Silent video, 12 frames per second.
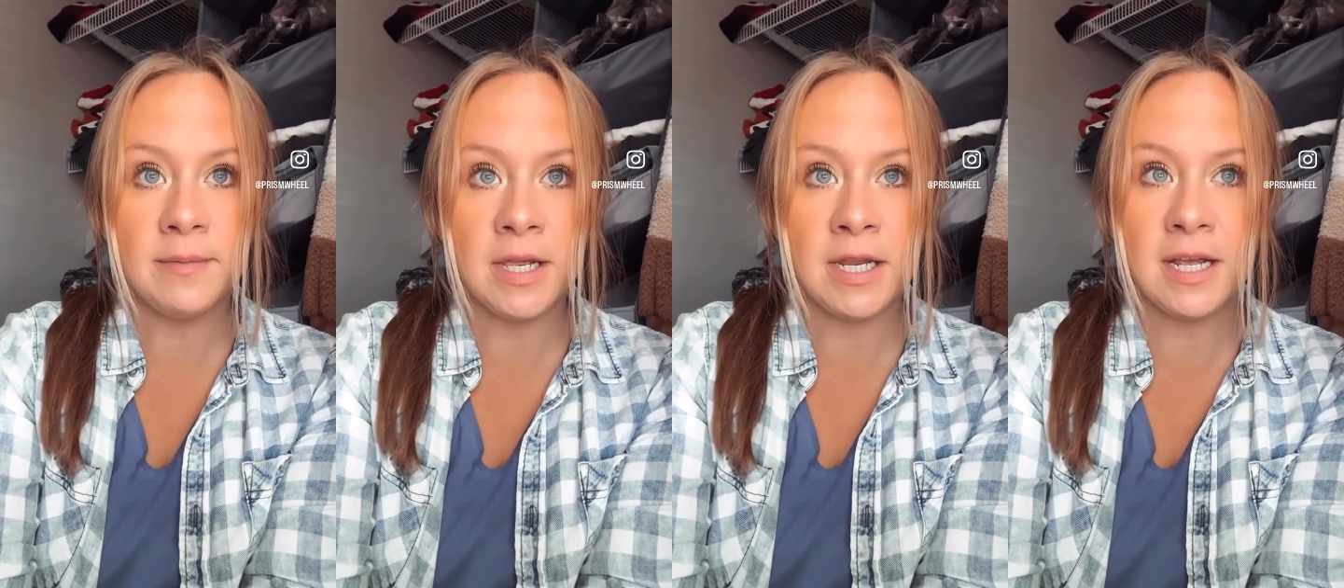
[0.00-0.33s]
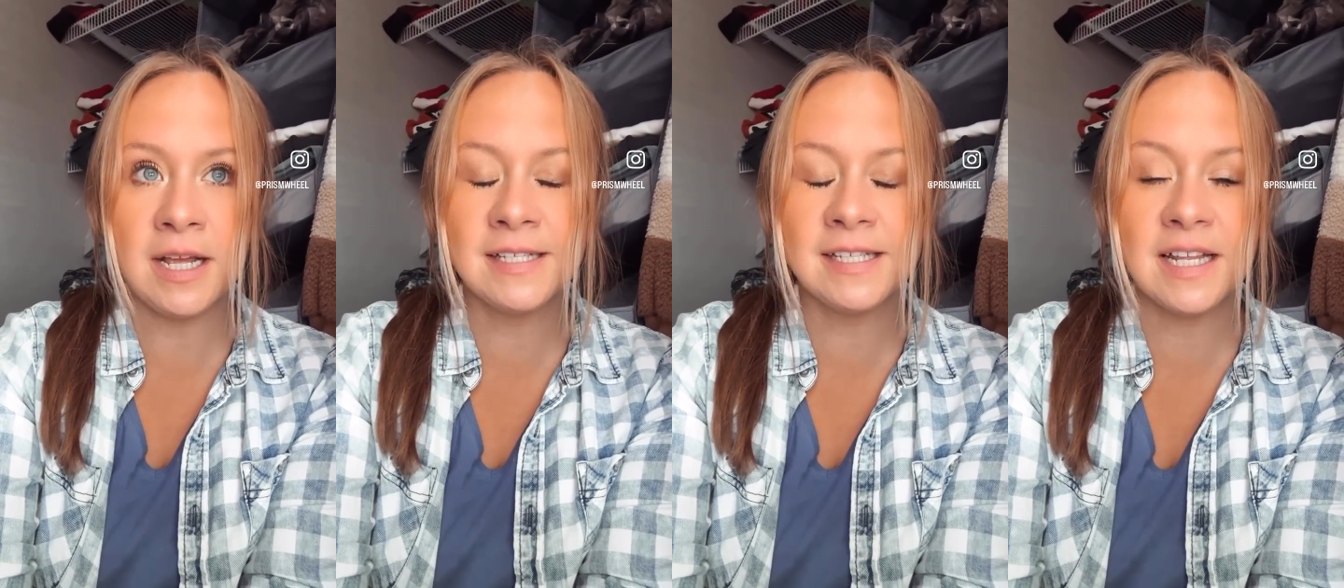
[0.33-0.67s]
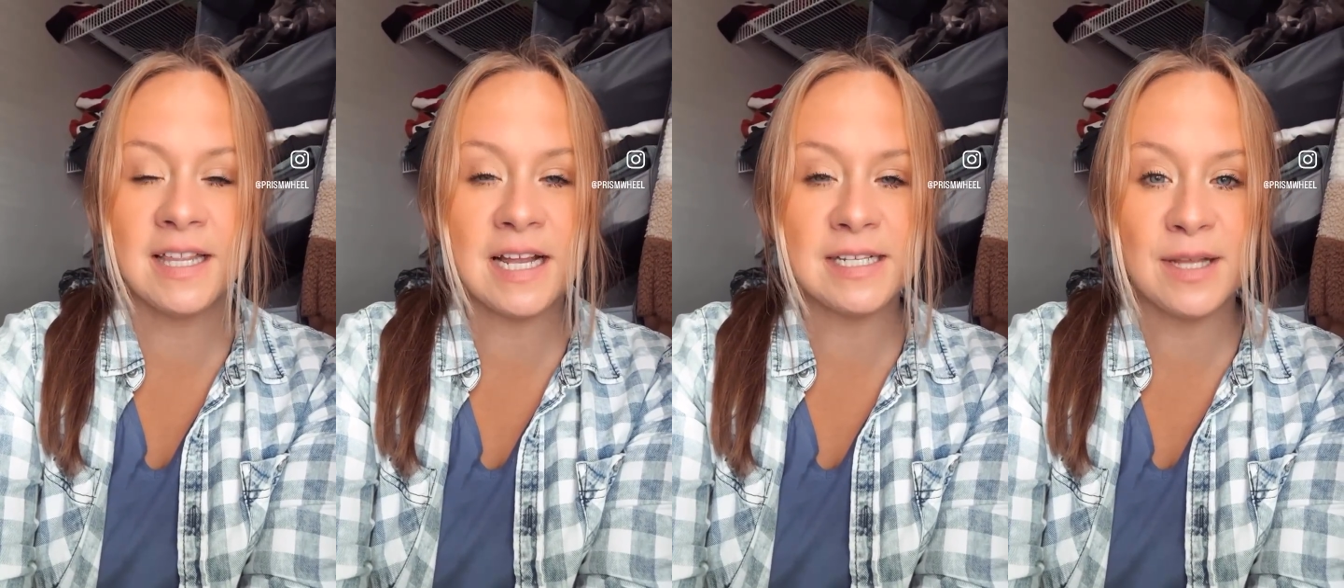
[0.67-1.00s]
it's like
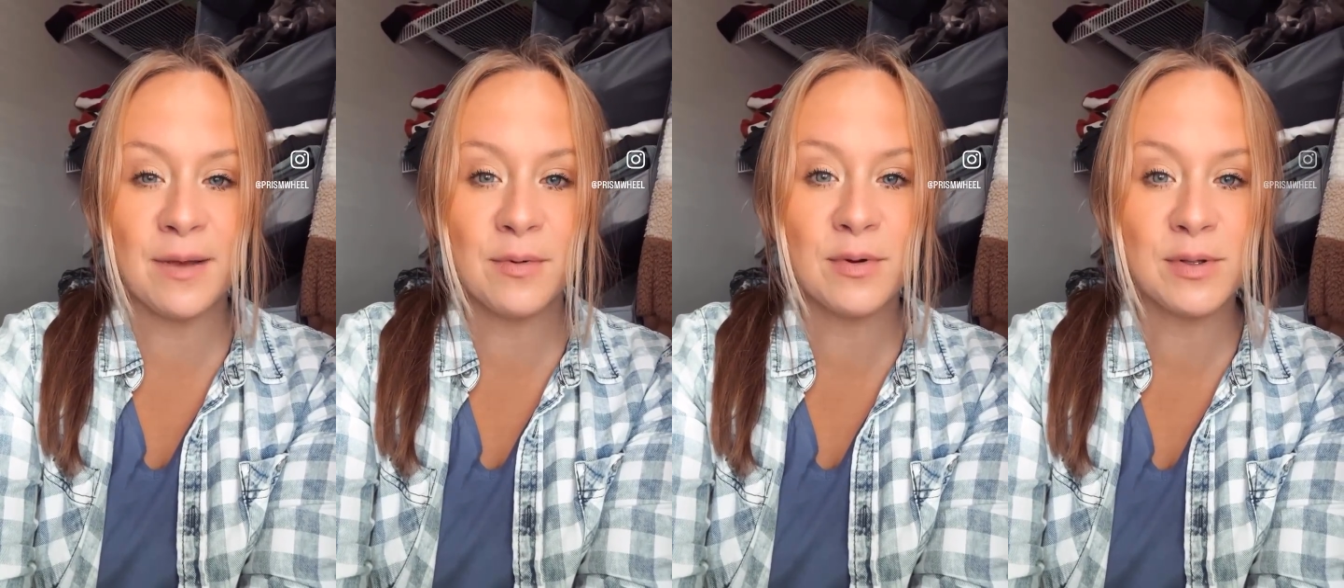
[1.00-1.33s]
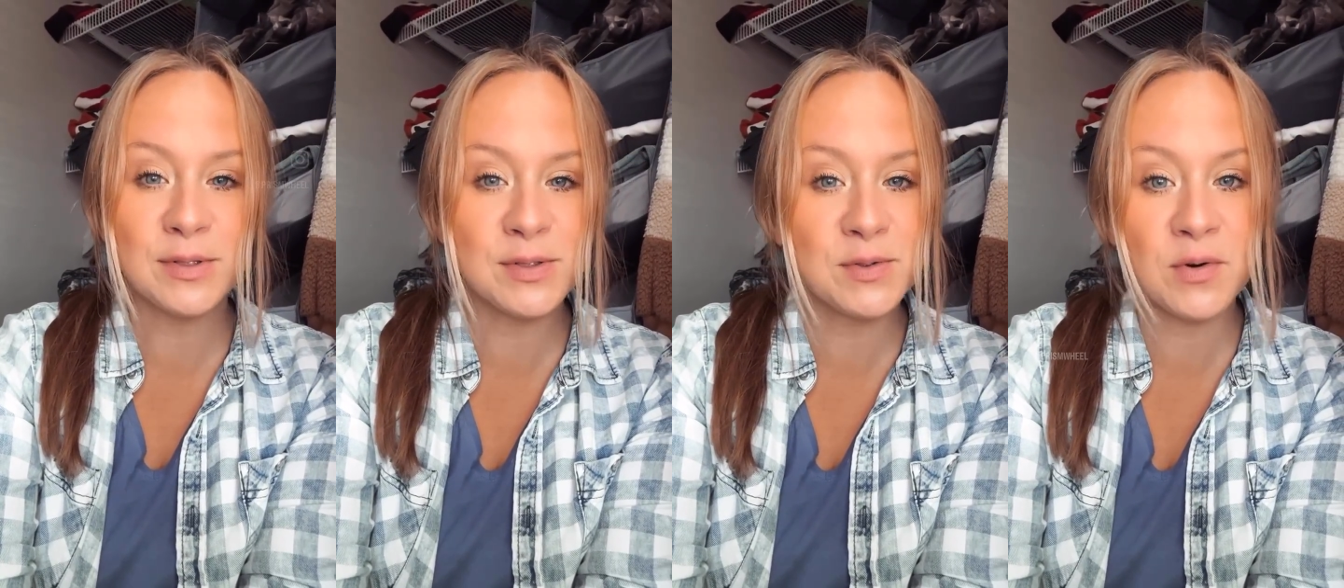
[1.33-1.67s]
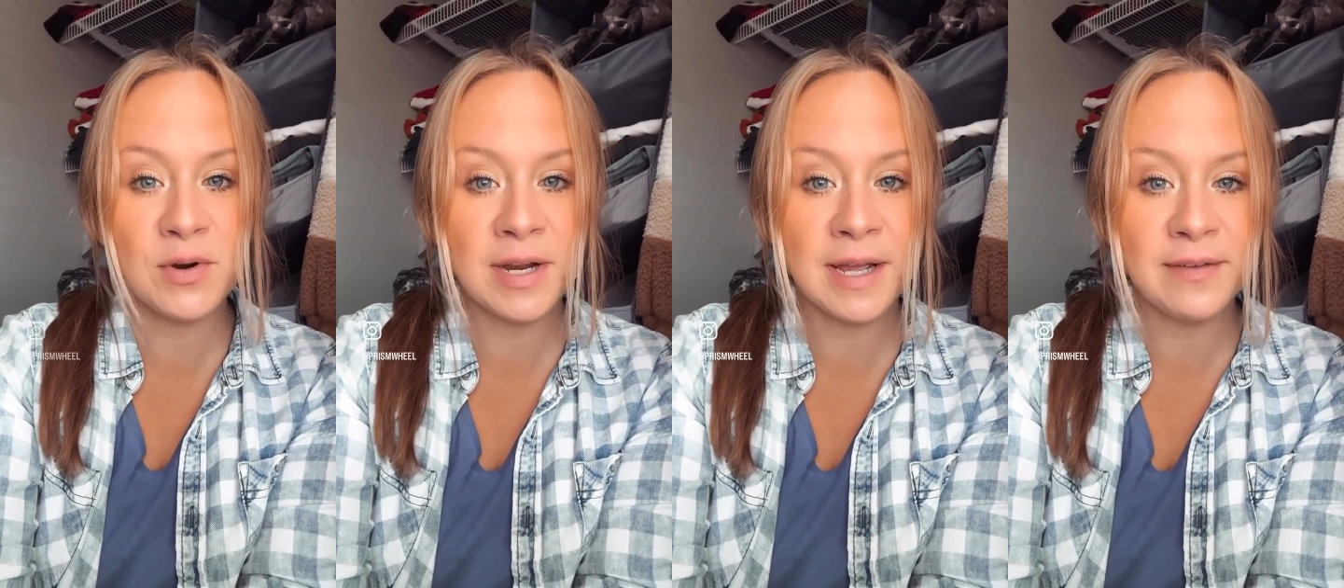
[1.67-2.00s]
that typical
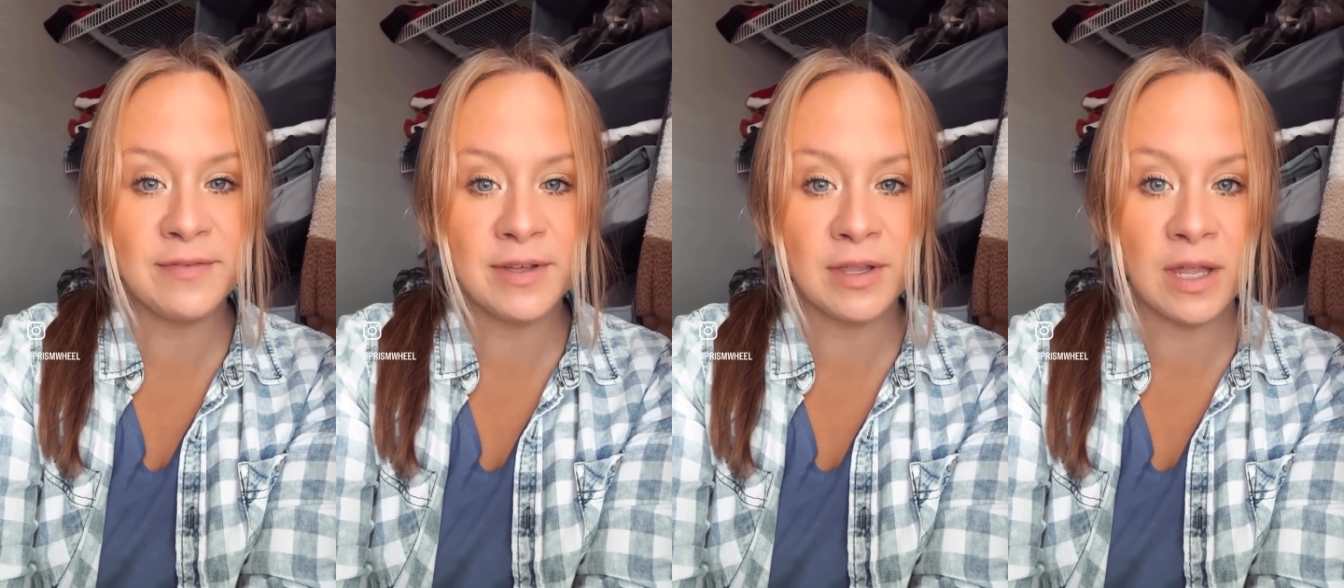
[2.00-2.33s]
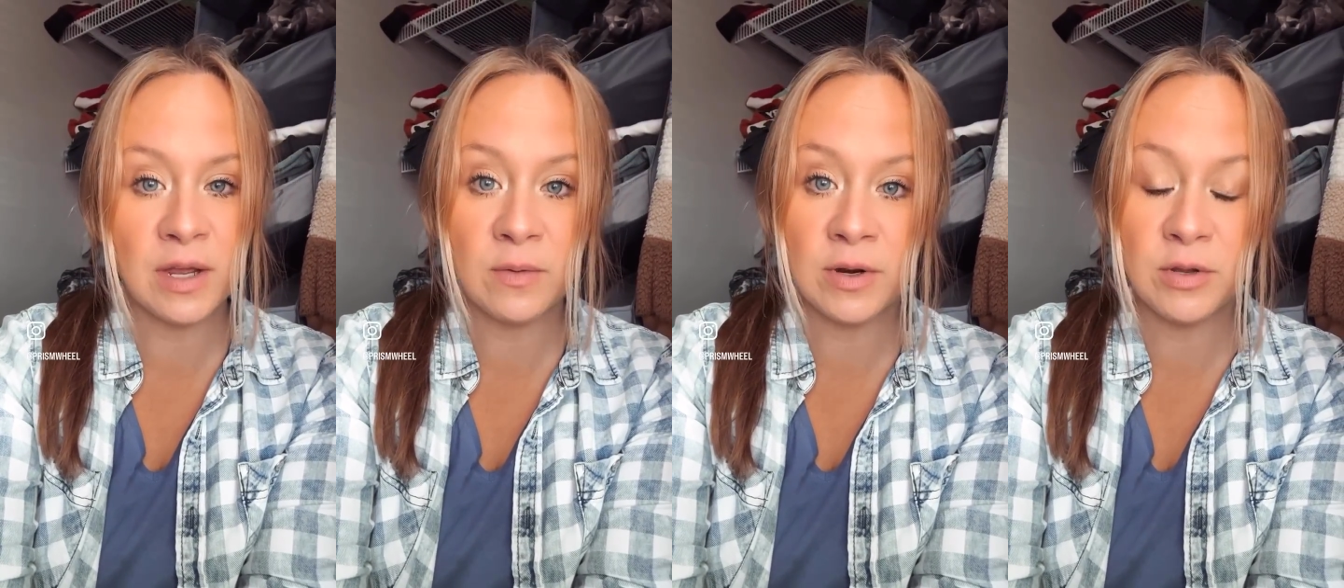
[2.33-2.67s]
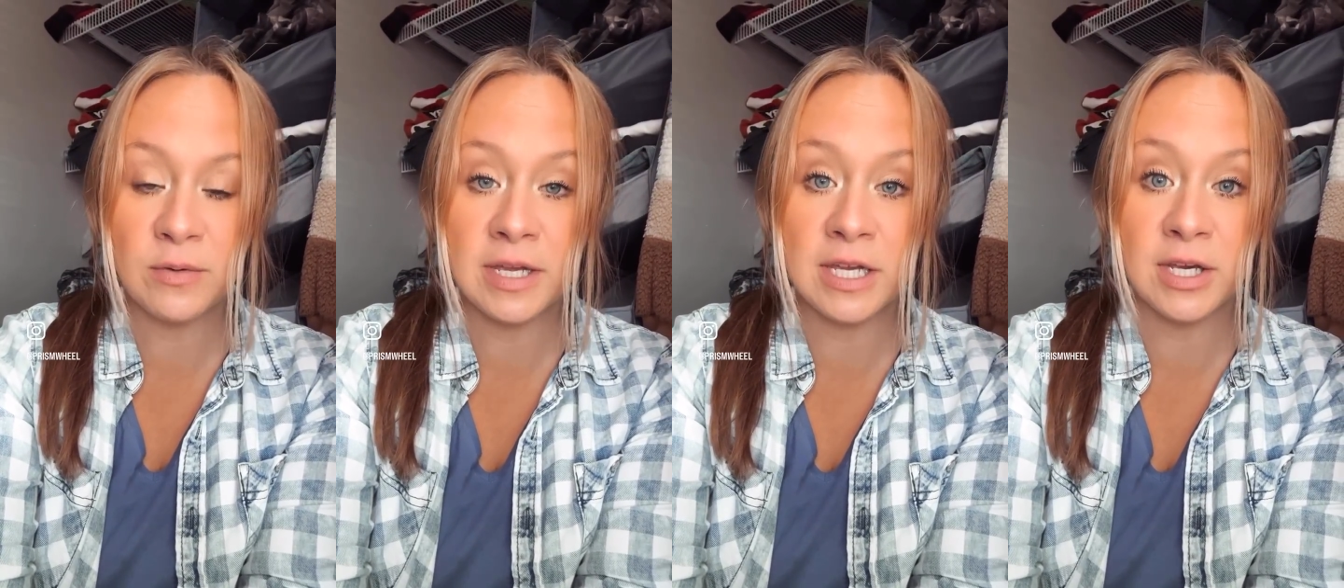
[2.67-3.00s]
story, I feel like, where you
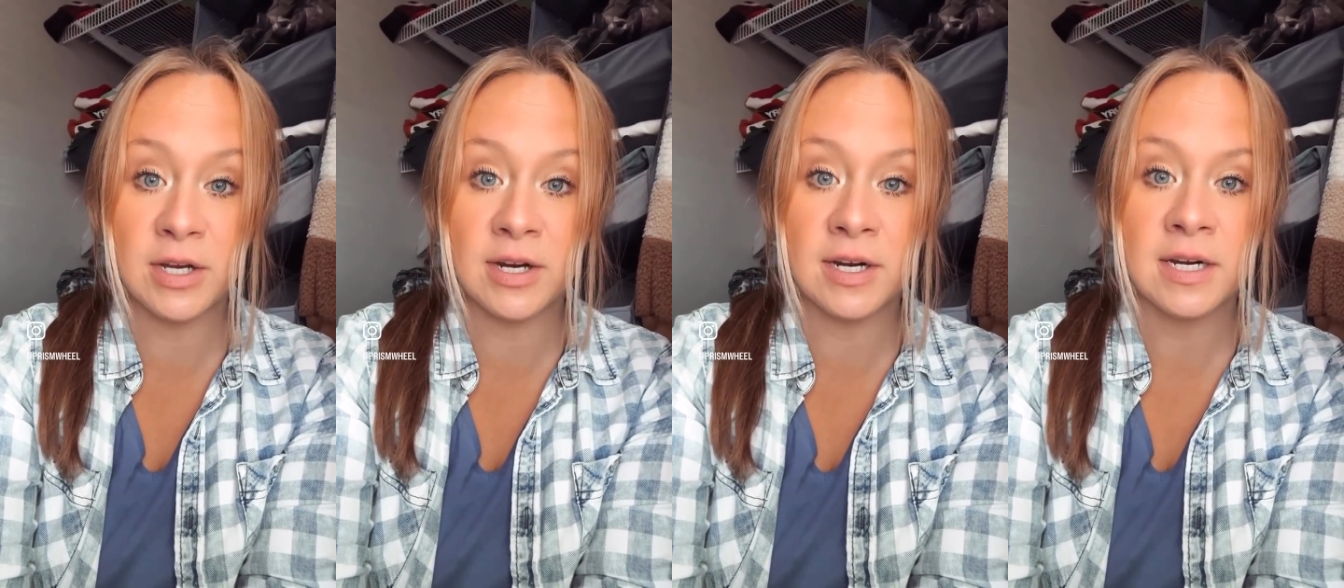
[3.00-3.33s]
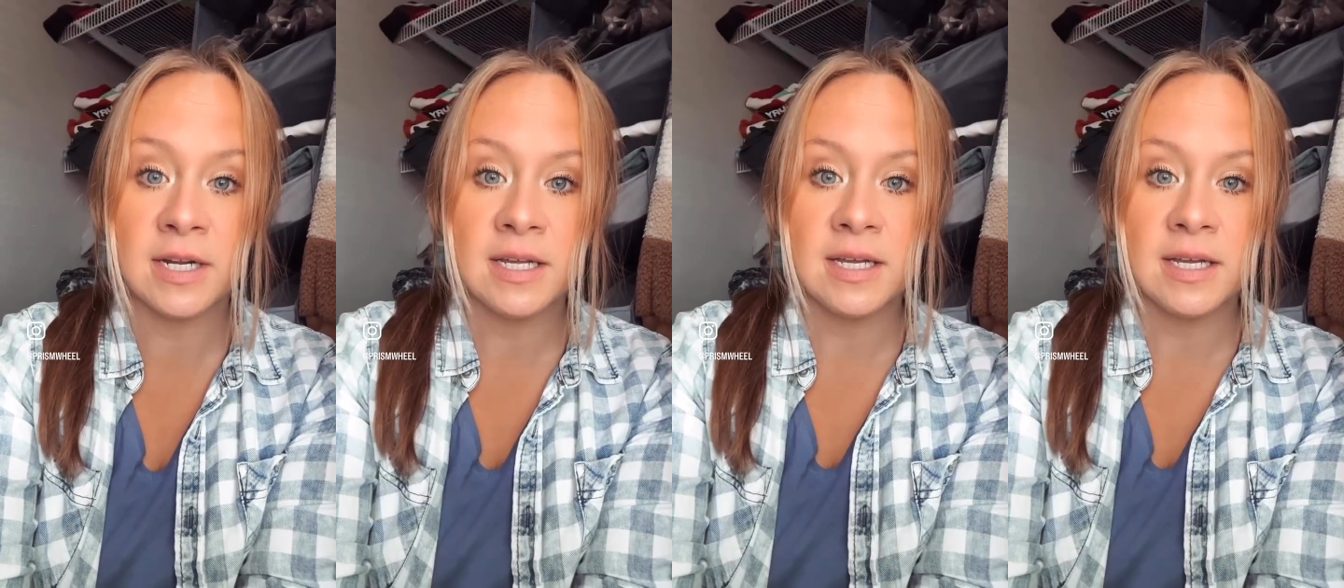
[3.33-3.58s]
hear,